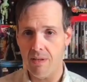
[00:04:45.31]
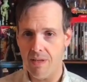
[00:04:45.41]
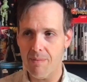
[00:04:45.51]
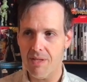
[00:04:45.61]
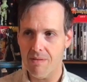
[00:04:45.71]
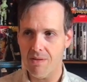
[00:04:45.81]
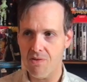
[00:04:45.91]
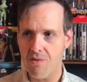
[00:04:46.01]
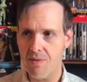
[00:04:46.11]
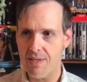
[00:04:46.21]
I mean, the
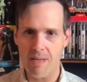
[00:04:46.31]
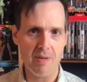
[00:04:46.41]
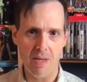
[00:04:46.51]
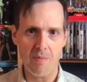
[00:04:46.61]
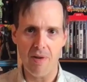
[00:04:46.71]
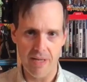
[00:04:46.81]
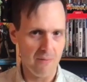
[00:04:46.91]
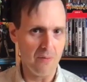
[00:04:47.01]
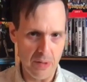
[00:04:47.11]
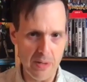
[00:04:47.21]
truth is I've been upgrading
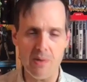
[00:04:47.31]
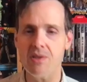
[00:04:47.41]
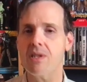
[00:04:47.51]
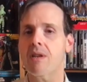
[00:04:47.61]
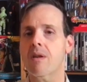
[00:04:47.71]
for years,